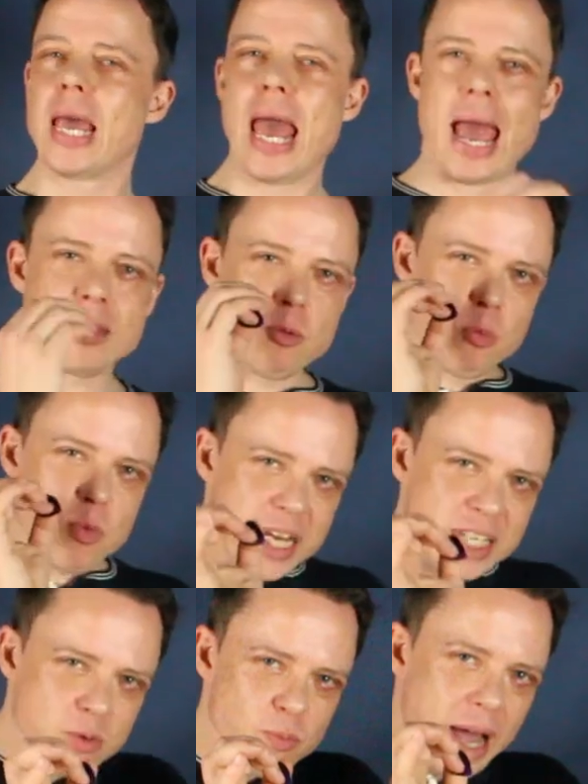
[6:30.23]
And the
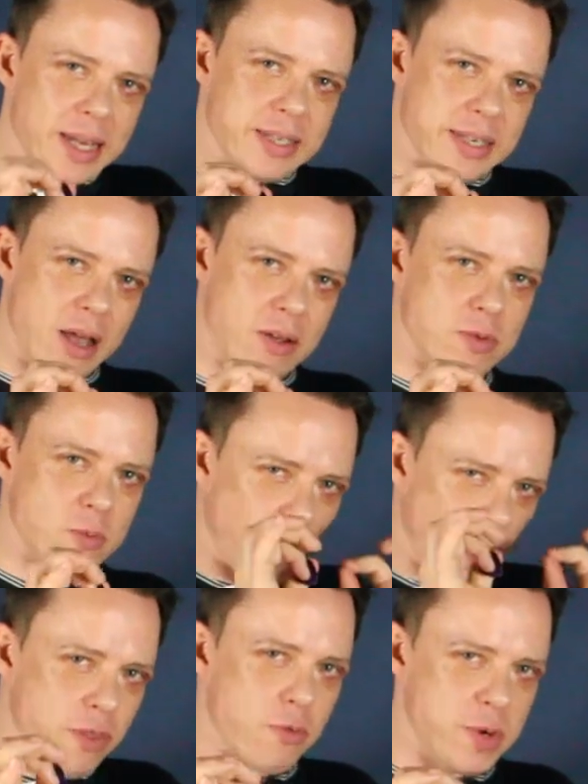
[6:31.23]
reason why it sounds, one
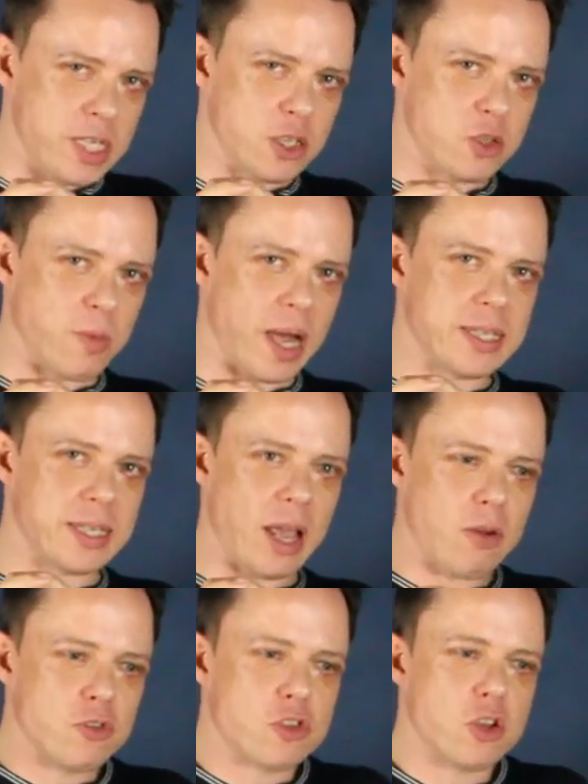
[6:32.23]
of the reasons why it
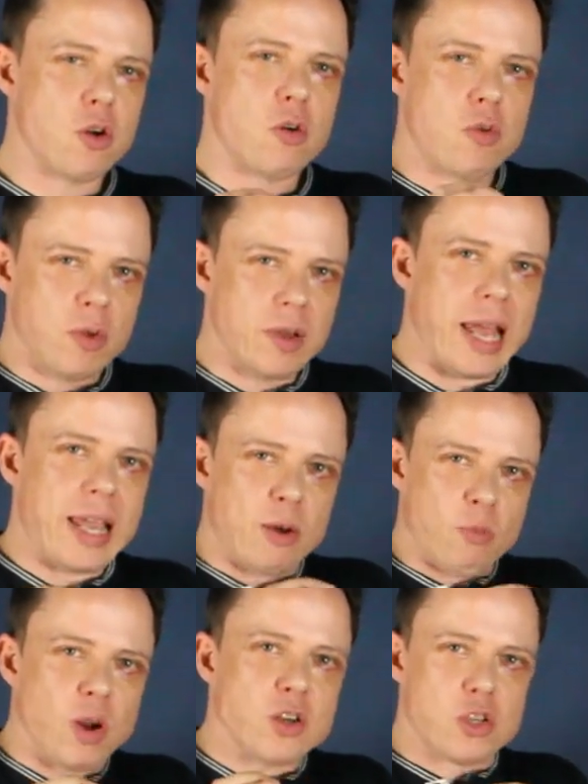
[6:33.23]
sounds so like it
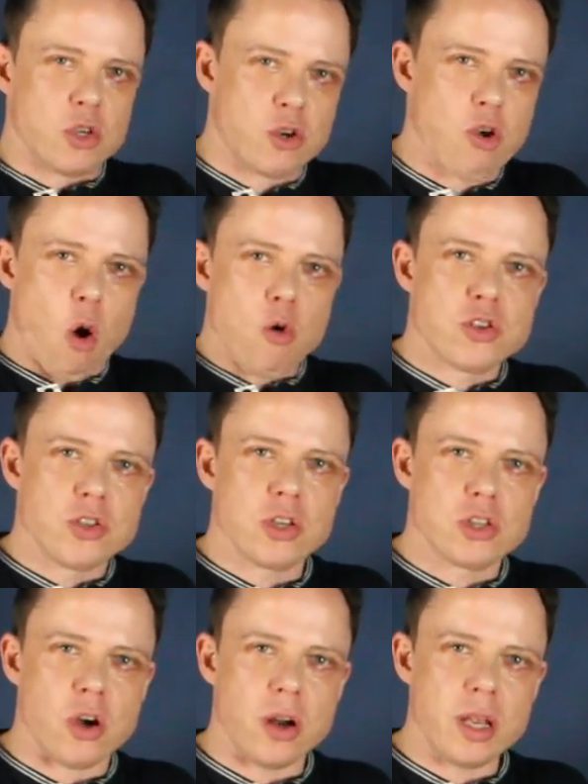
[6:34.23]
wants to go to the
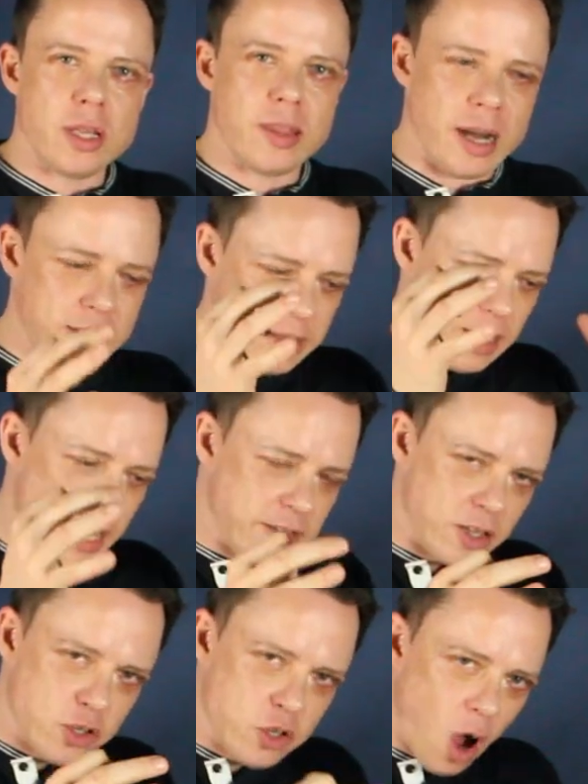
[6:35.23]
tonic, that like
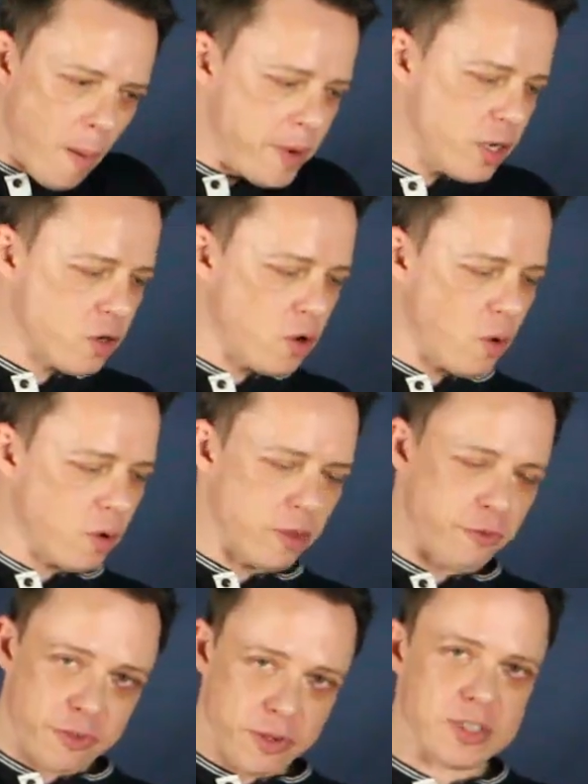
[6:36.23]
the dominant chord, the
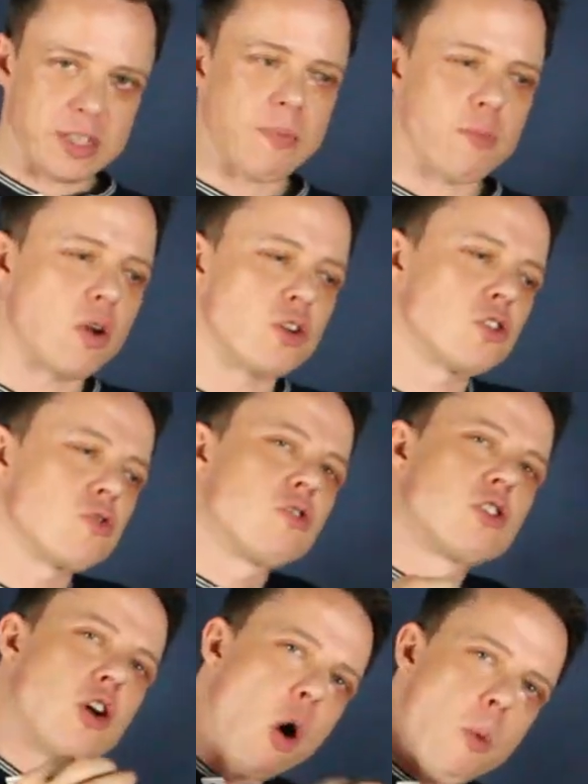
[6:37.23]
fifth step, wants to
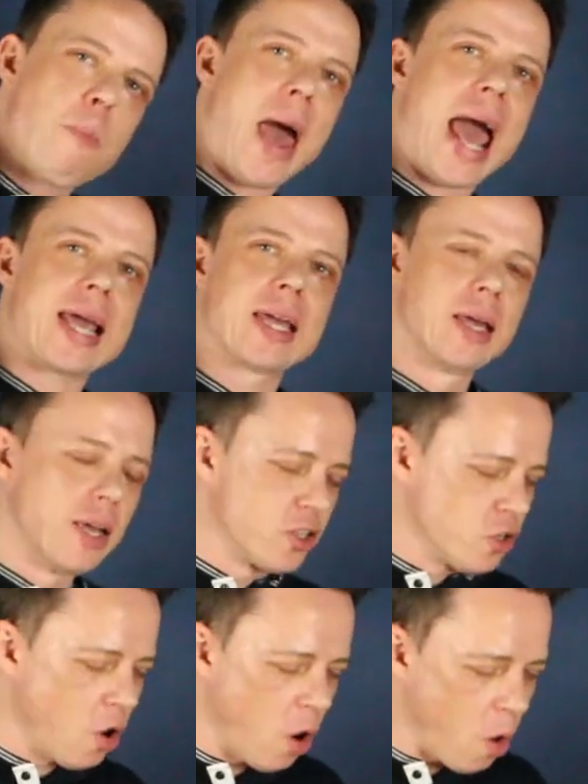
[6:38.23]
go back
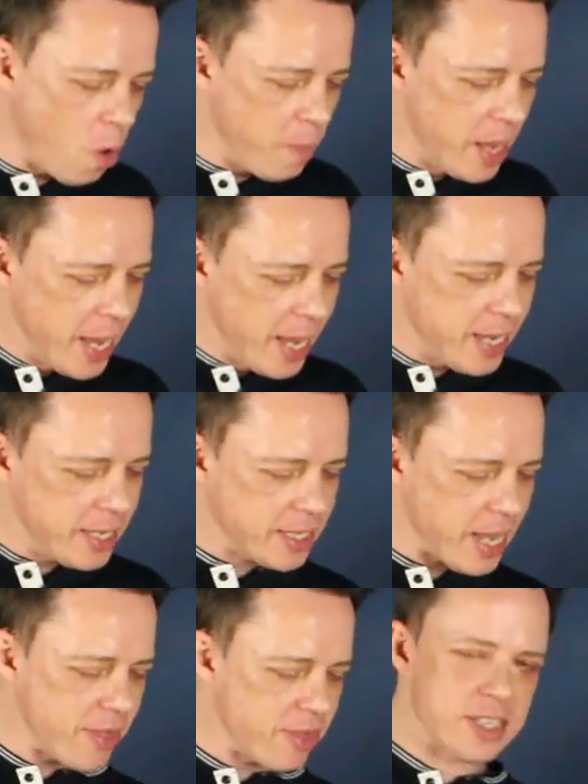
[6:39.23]
to home, is
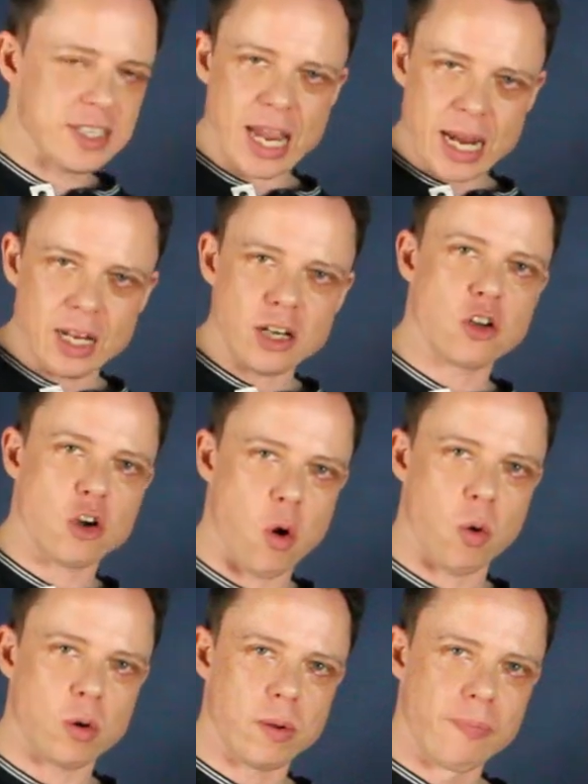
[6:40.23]
that the second
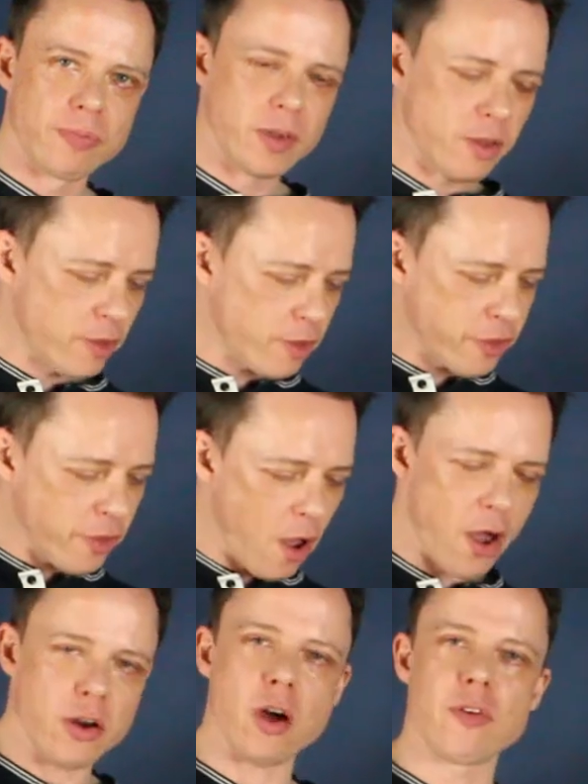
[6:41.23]
chord, the
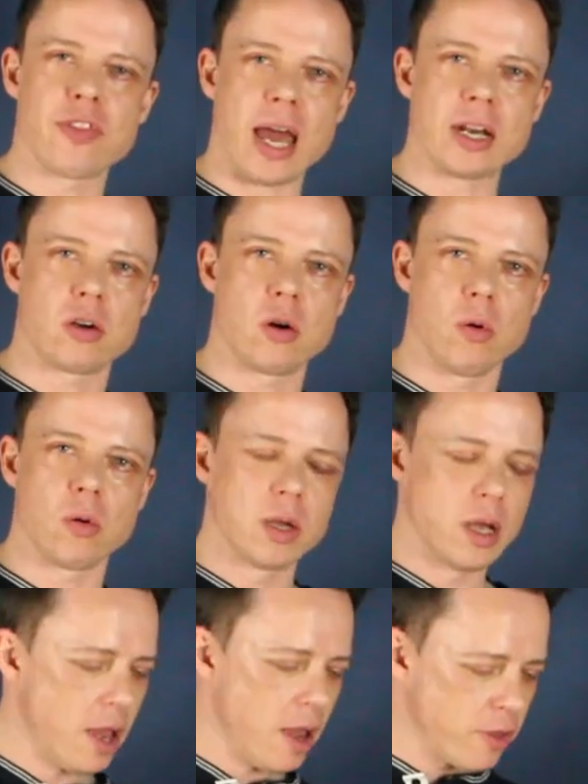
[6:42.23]
third of that chord,
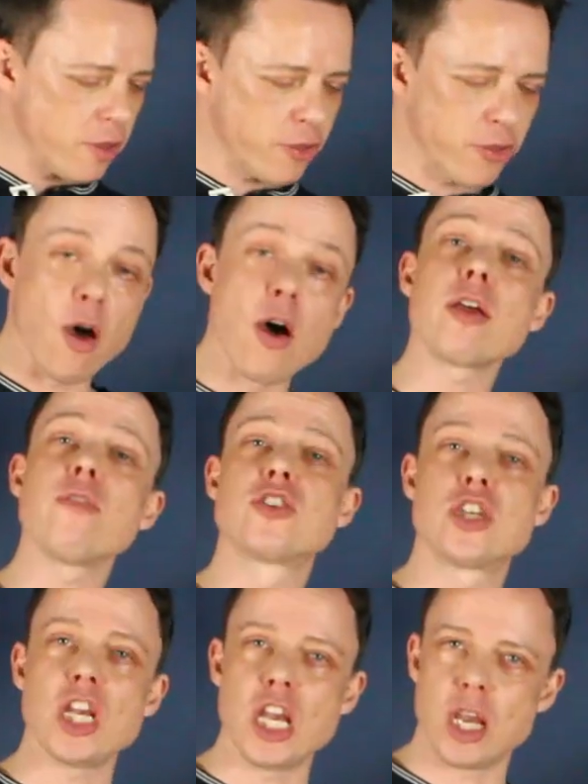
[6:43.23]
the third of
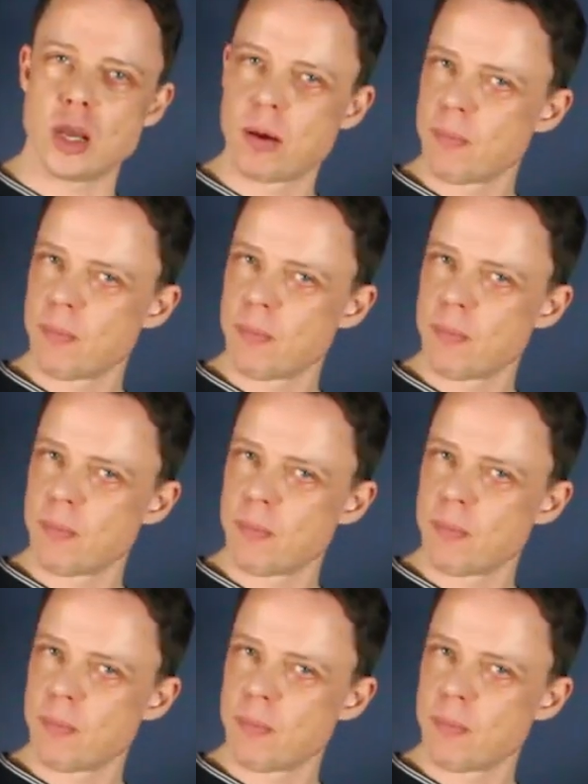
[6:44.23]
G,